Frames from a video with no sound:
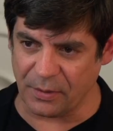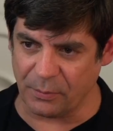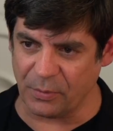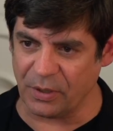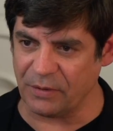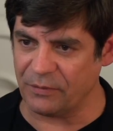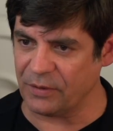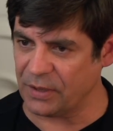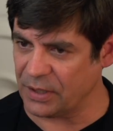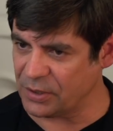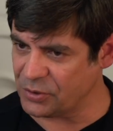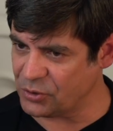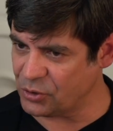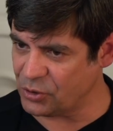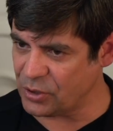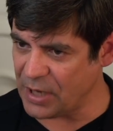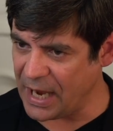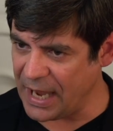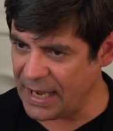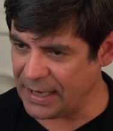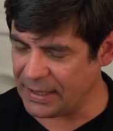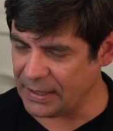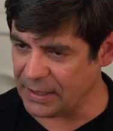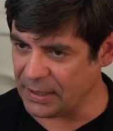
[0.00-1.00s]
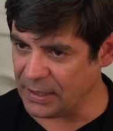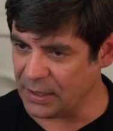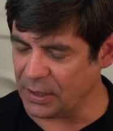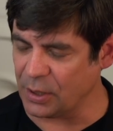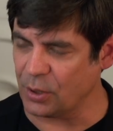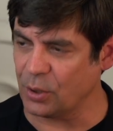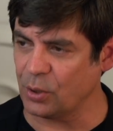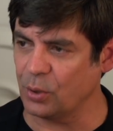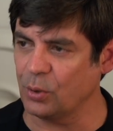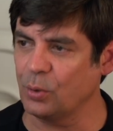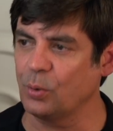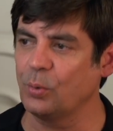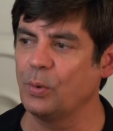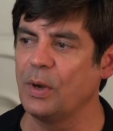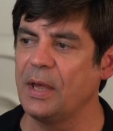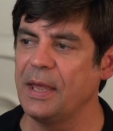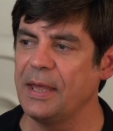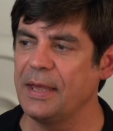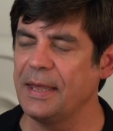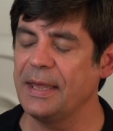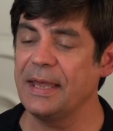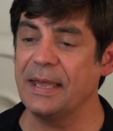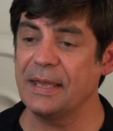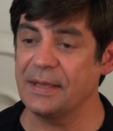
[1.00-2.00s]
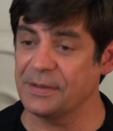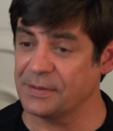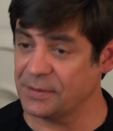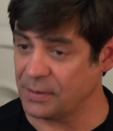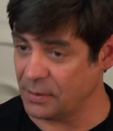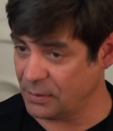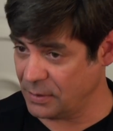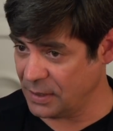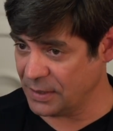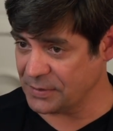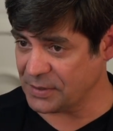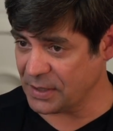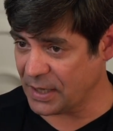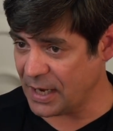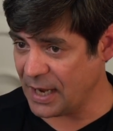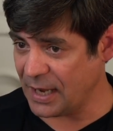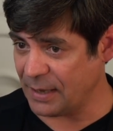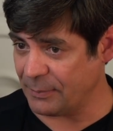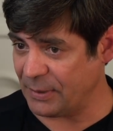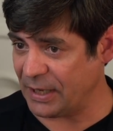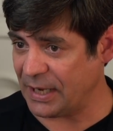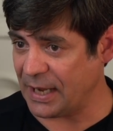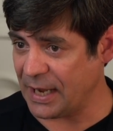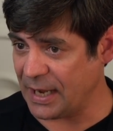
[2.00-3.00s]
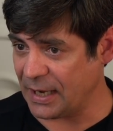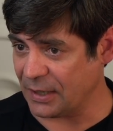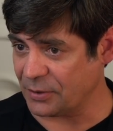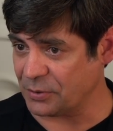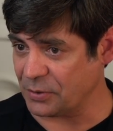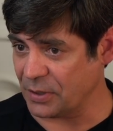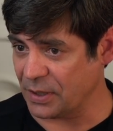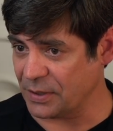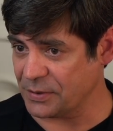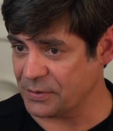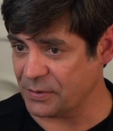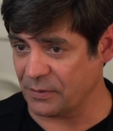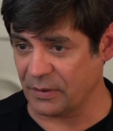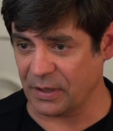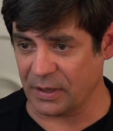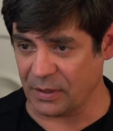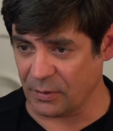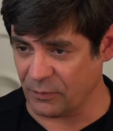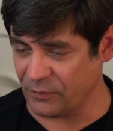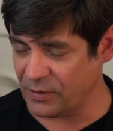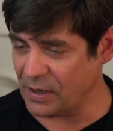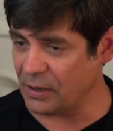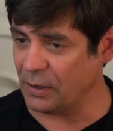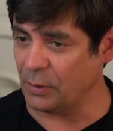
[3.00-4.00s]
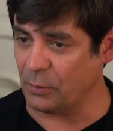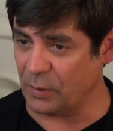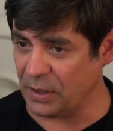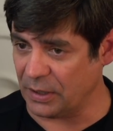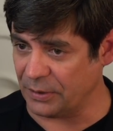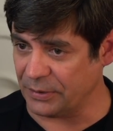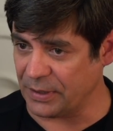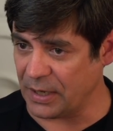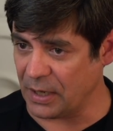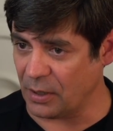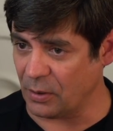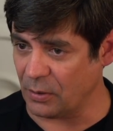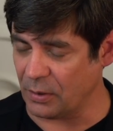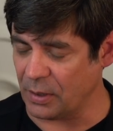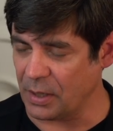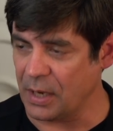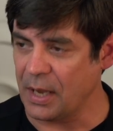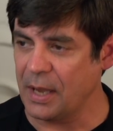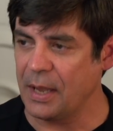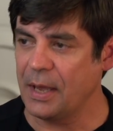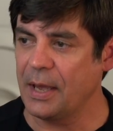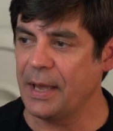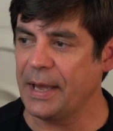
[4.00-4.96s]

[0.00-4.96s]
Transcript: in the movie is Jackie, who is is a comic actress, uh, very well known.